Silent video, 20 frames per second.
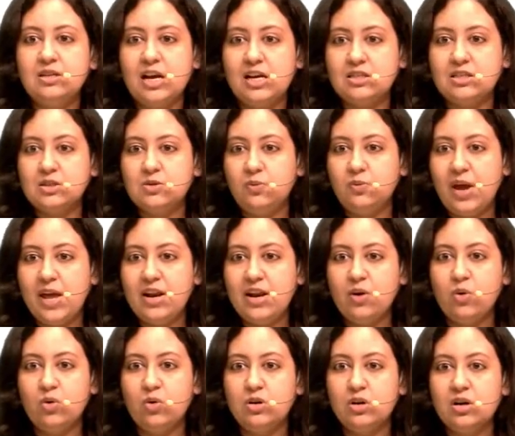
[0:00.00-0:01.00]
Yes, very
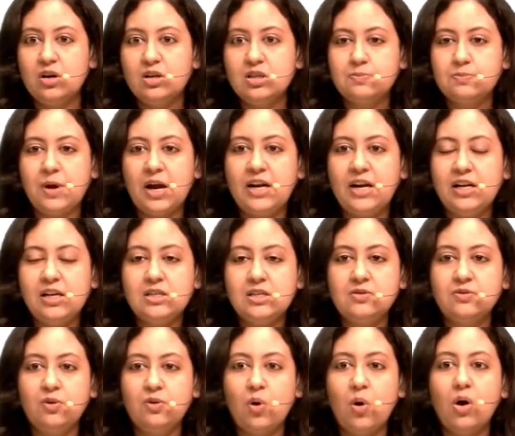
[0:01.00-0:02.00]
good. Spidey's
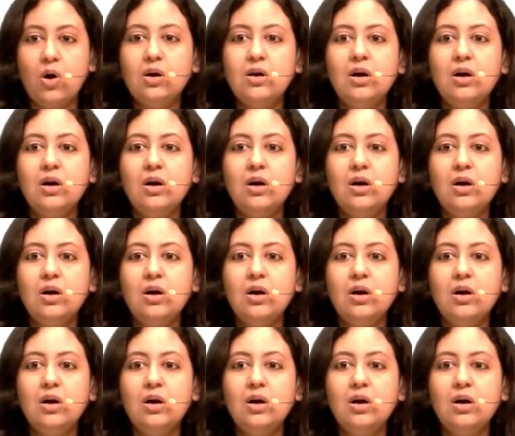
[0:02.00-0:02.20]
vlog.